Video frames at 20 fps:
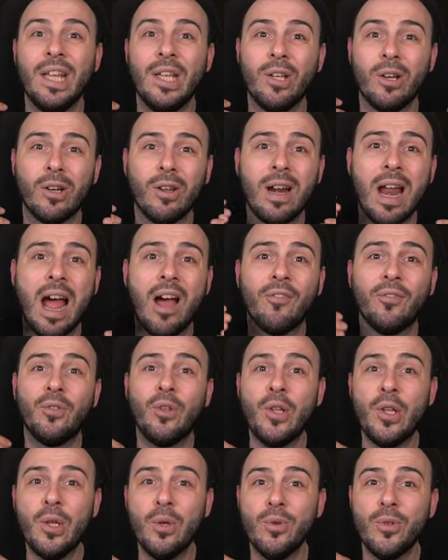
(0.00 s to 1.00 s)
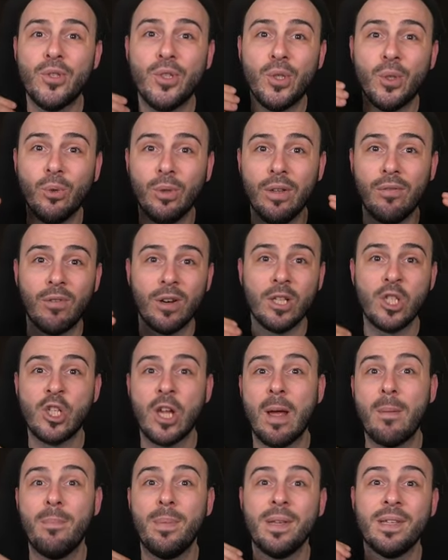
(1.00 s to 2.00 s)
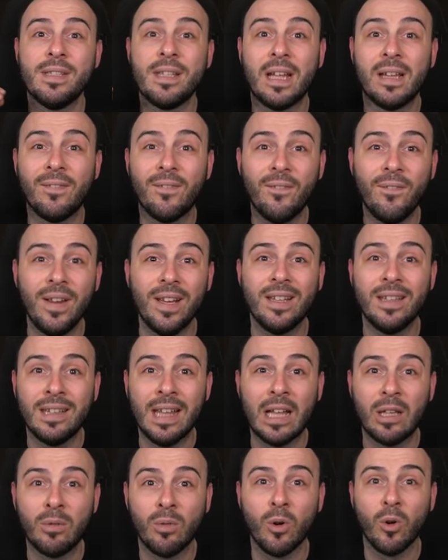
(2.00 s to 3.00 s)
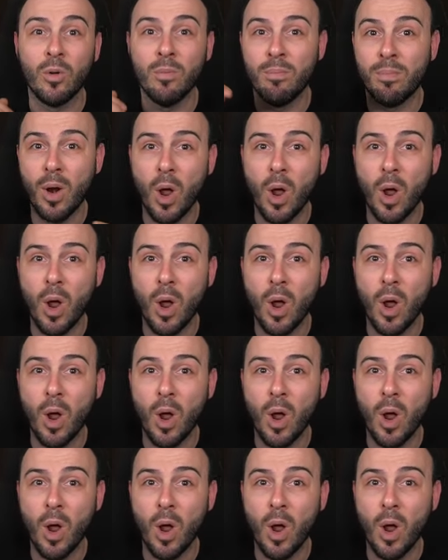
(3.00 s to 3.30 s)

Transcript: you're going to have to use two different champions that fit that role.